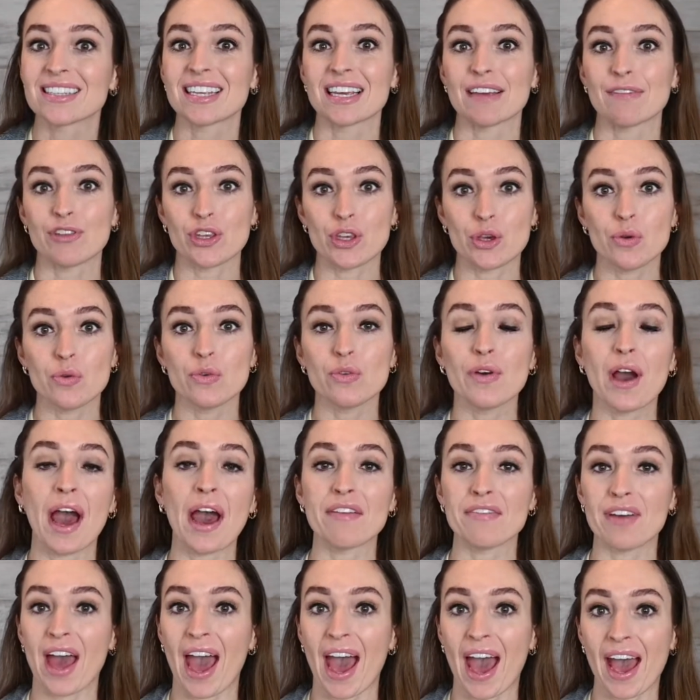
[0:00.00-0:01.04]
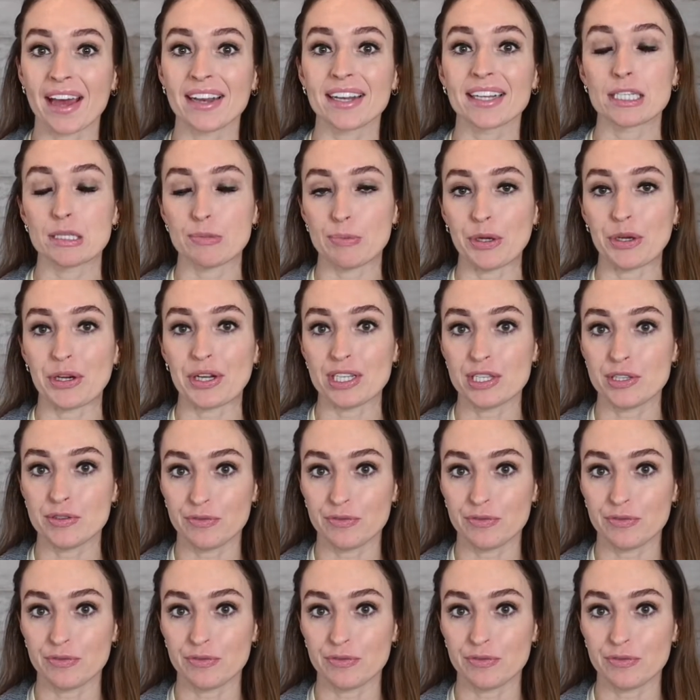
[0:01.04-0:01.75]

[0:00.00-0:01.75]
if you have had experience